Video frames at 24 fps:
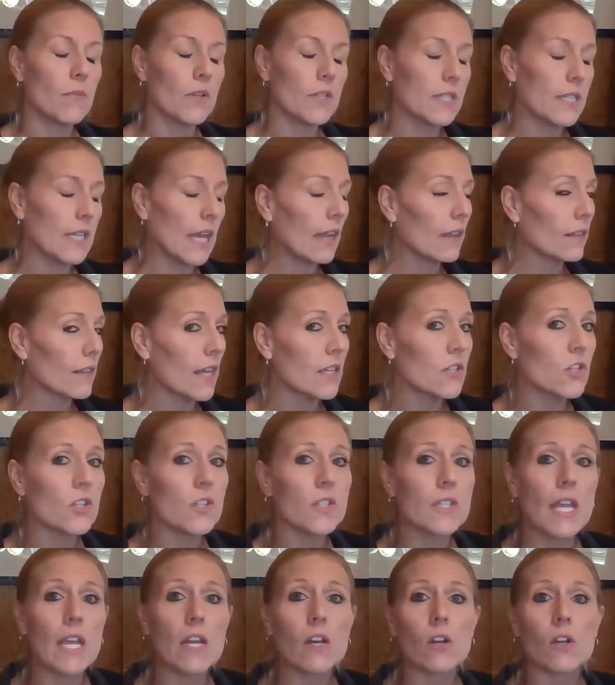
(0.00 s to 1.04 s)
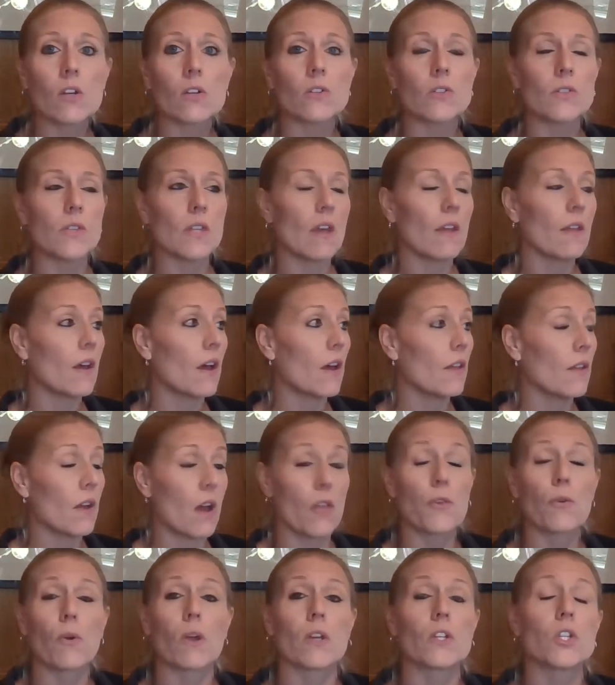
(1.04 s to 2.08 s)
state legislators,
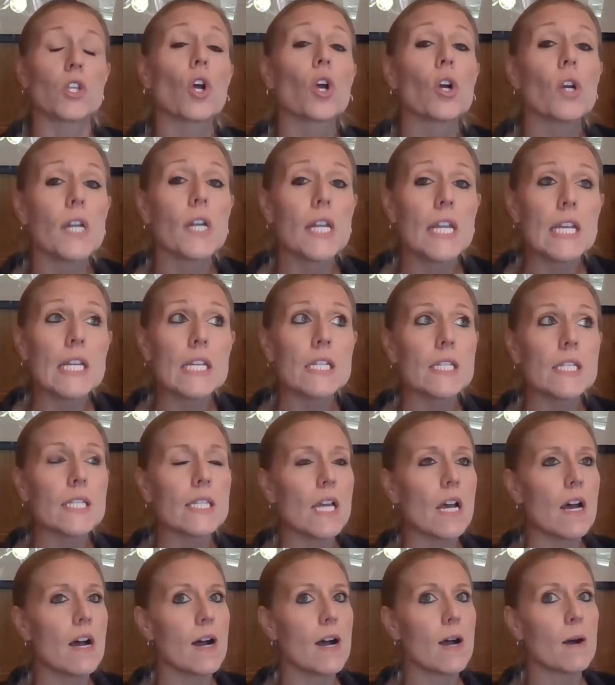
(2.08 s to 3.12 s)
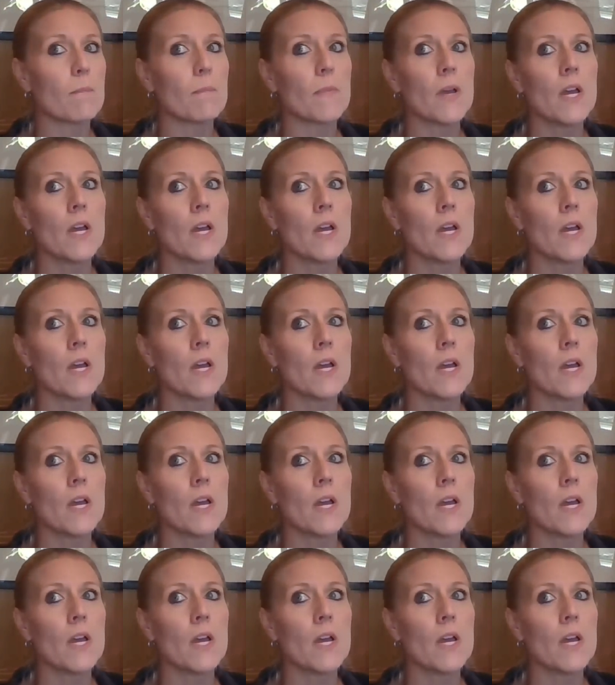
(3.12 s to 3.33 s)
other attorneys,